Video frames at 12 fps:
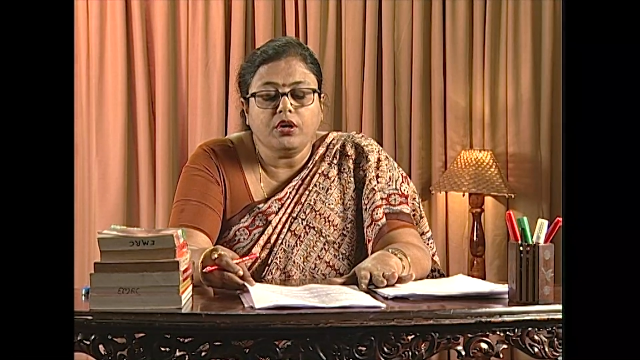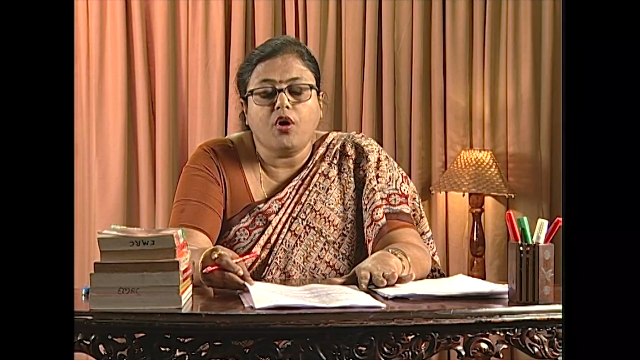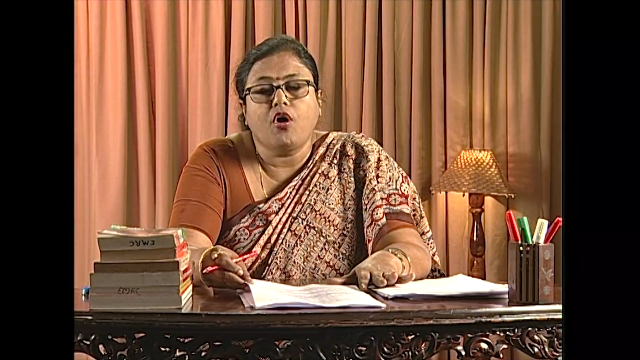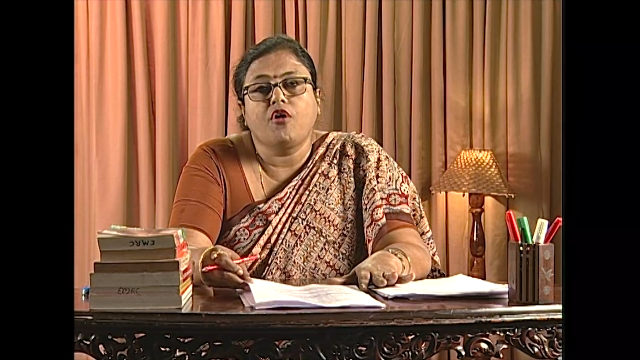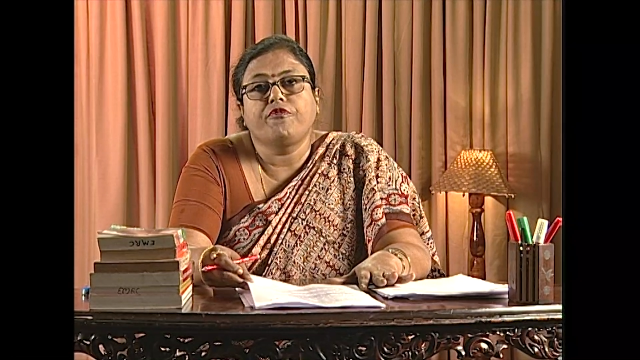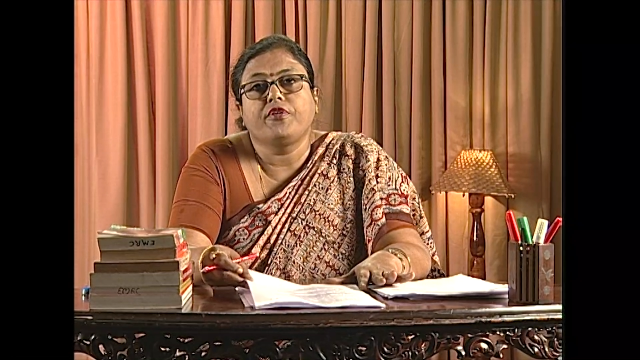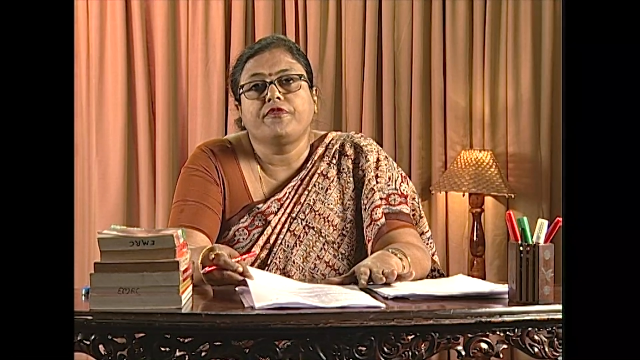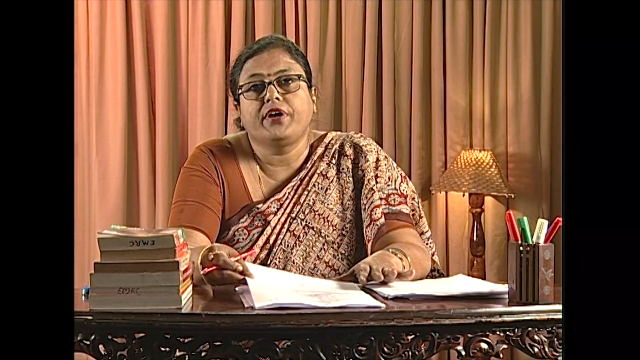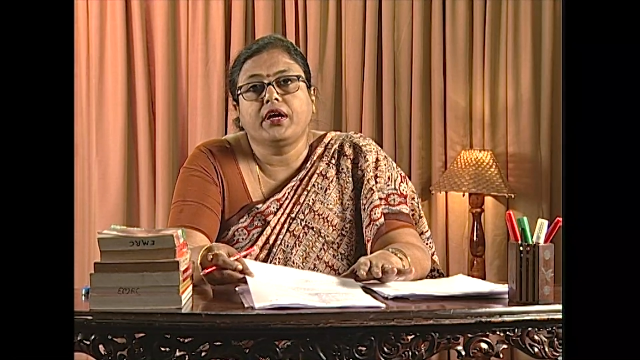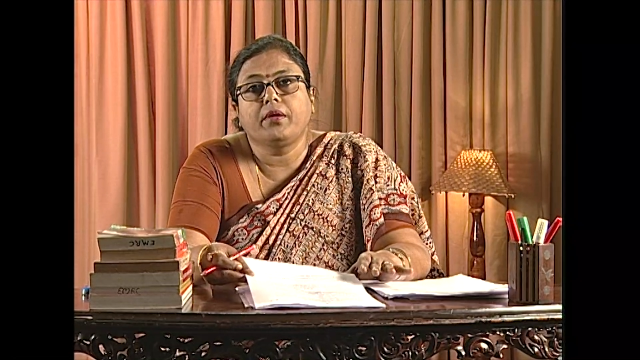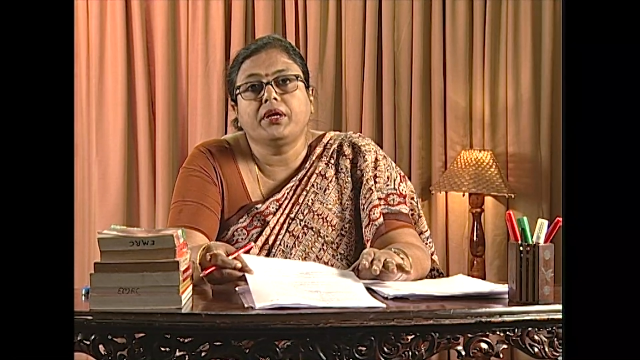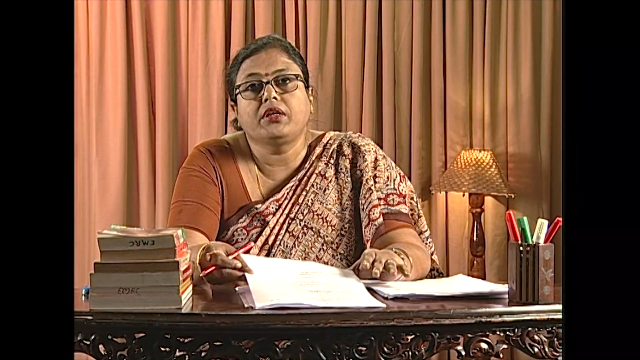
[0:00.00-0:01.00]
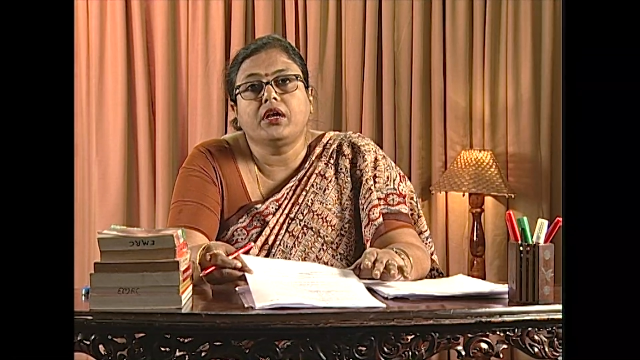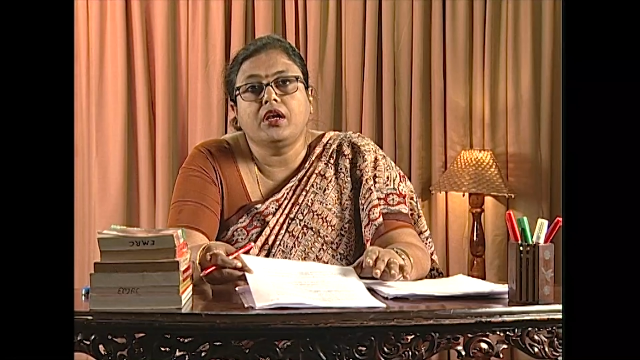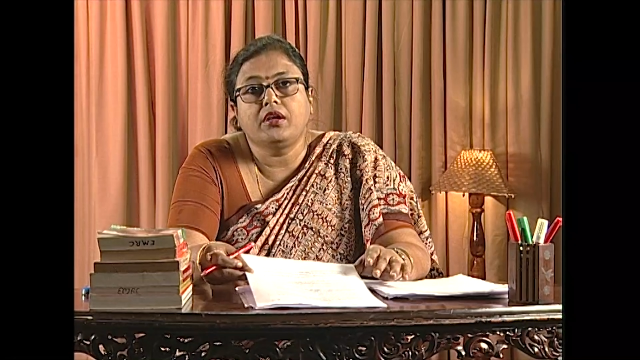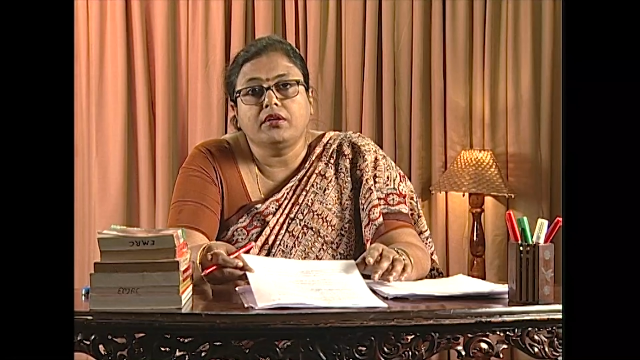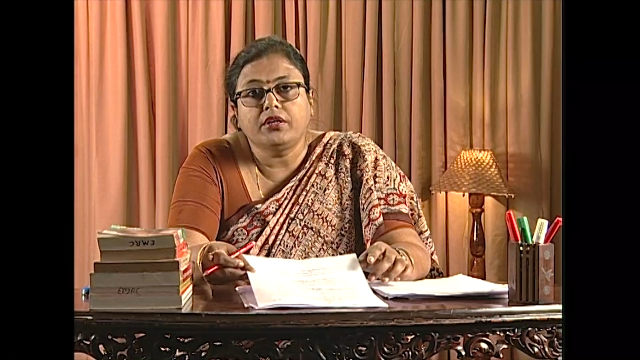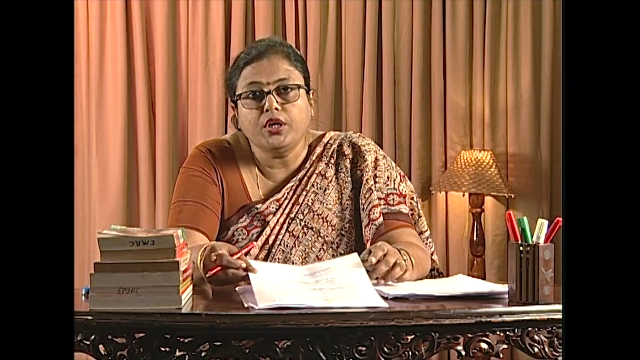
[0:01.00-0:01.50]
of
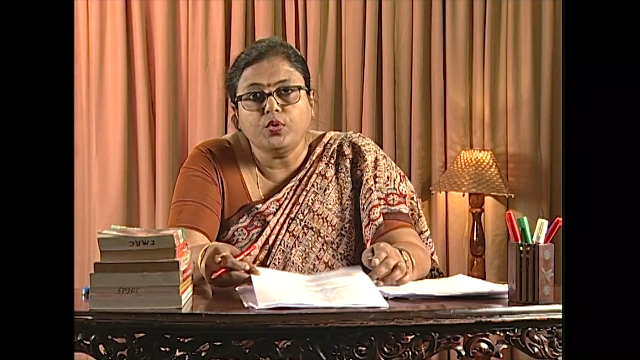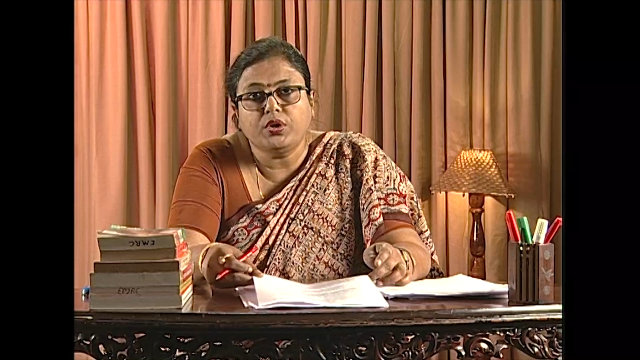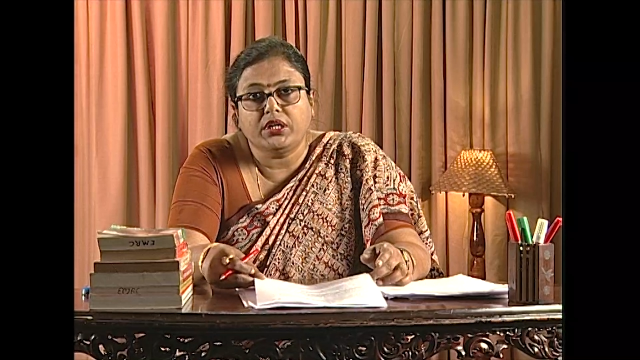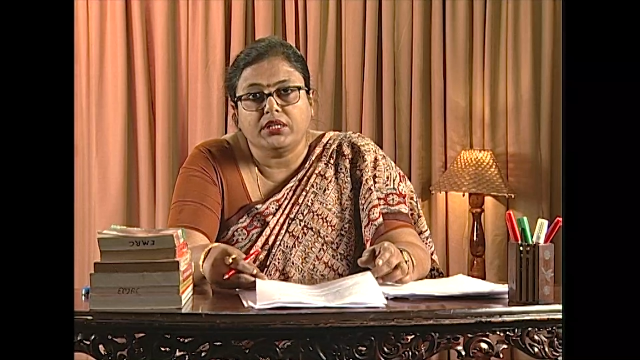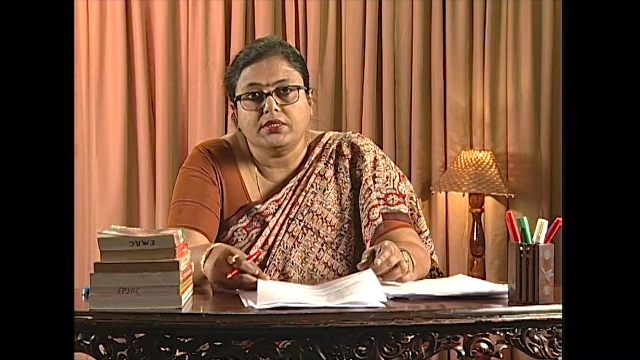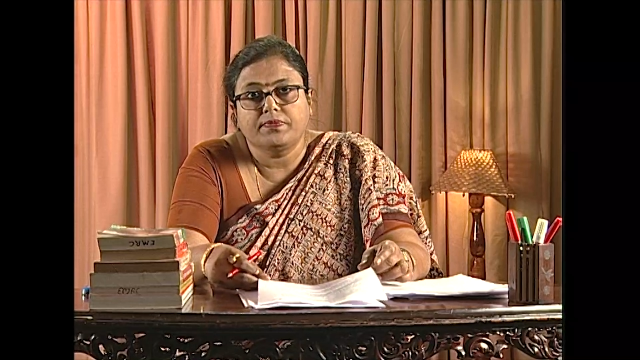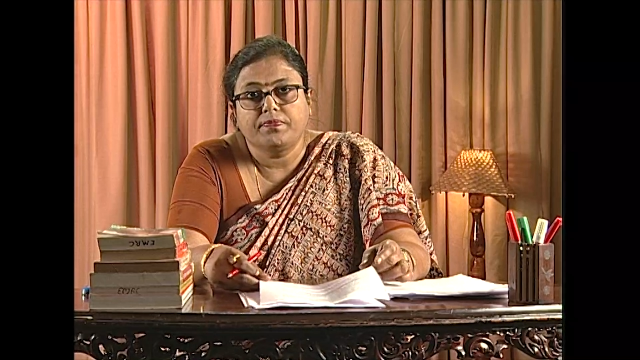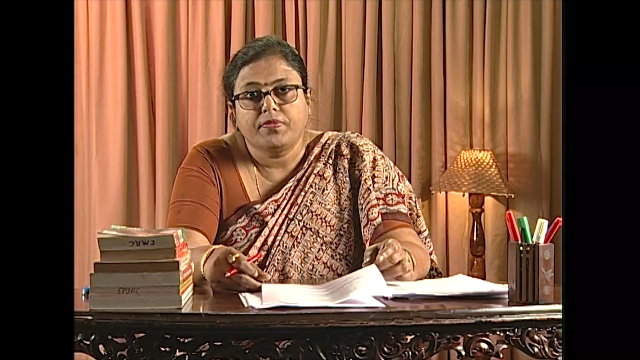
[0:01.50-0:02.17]
fundamental duties,